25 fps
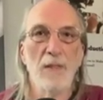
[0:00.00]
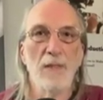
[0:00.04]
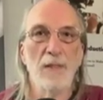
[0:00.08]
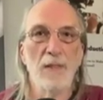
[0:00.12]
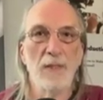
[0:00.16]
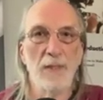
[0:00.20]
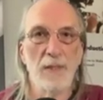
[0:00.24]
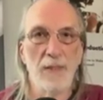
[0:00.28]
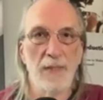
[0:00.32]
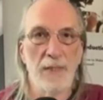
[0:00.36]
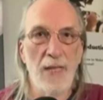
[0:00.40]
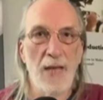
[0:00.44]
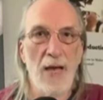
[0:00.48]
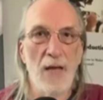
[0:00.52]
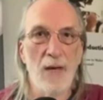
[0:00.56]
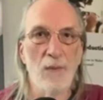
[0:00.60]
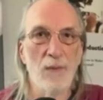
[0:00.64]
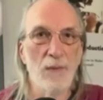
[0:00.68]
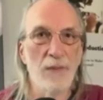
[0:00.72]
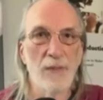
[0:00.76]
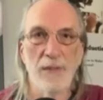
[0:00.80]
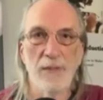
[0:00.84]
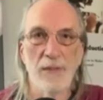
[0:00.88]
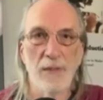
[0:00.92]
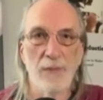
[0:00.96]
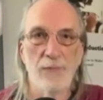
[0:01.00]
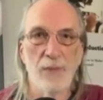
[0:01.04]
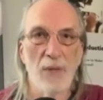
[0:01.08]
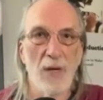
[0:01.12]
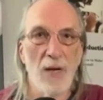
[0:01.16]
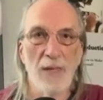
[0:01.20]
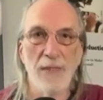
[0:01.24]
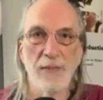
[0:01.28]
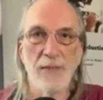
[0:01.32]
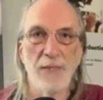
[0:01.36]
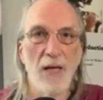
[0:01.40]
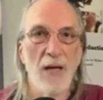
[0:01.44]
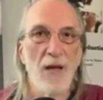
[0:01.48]
The attack was a
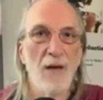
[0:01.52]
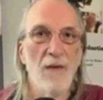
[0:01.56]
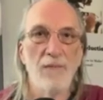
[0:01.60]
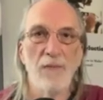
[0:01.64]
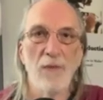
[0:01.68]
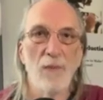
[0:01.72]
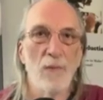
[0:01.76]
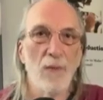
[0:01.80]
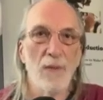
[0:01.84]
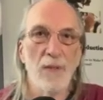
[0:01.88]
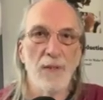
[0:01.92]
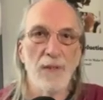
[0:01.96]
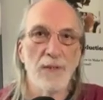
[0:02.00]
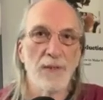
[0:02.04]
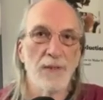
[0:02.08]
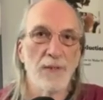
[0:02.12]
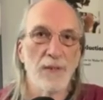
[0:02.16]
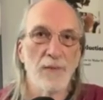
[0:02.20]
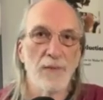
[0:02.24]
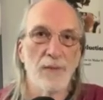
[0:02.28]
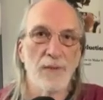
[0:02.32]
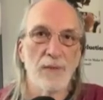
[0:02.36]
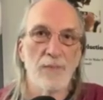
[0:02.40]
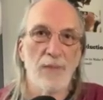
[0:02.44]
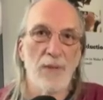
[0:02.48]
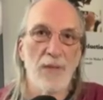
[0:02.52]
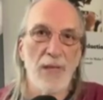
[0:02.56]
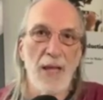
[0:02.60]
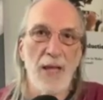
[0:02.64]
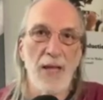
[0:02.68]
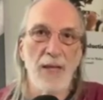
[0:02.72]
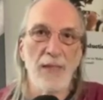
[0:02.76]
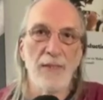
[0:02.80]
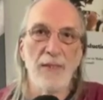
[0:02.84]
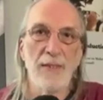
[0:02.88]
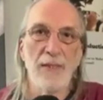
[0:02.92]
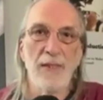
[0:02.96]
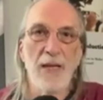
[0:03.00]
surprise to everyone as it was
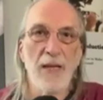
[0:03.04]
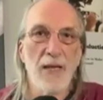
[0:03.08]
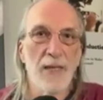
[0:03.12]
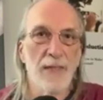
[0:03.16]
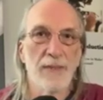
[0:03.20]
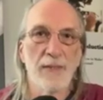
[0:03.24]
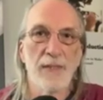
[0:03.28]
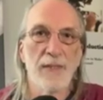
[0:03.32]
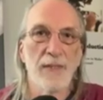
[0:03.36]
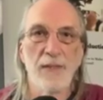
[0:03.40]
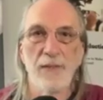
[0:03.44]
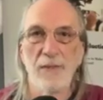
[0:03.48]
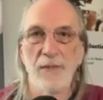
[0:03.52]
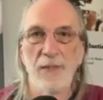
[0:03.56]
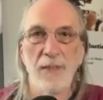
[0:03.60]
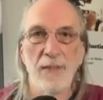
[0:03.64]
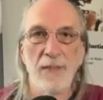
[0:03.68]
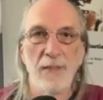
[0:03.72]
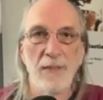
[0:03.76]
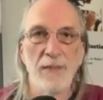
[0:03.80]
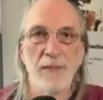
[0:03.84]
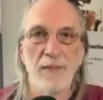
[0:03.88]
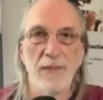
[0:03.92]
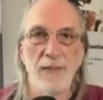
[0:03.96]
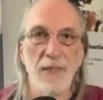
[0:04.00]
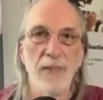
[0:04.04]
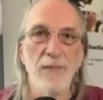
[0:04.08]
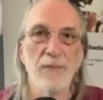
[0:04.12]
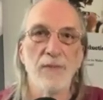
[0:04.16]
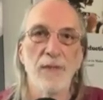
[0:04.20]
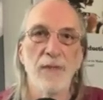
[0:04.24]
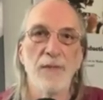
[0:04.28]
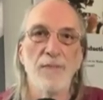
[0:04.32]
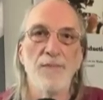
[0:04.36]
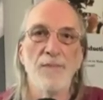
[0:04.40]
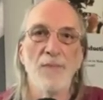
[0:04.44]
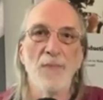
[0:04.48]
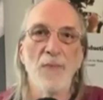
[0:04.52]
planned and executed in
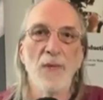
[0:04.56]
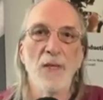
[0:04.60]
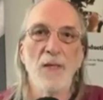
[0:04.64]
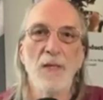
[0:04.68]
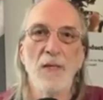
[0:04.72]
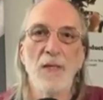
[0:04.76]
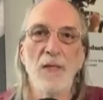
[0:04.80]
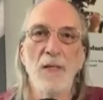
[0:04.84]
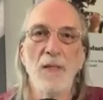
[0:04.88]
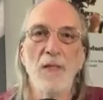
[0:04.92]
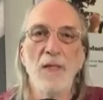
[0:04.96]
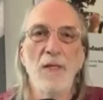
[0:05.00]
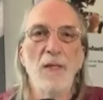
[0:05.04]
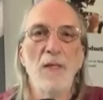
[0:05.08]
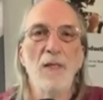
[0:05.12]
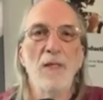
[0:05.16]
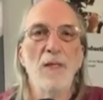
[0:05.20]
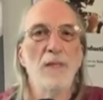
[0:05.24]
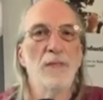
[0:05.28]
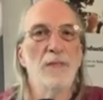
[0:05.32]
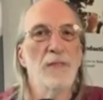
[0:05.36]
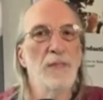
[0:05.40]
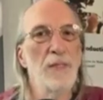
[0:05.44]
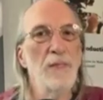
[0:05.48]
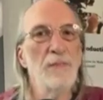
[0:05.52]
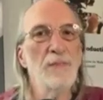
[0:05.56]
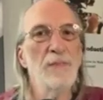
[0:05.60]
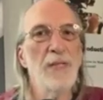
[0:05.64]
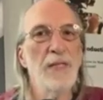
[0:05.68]
secret. It seems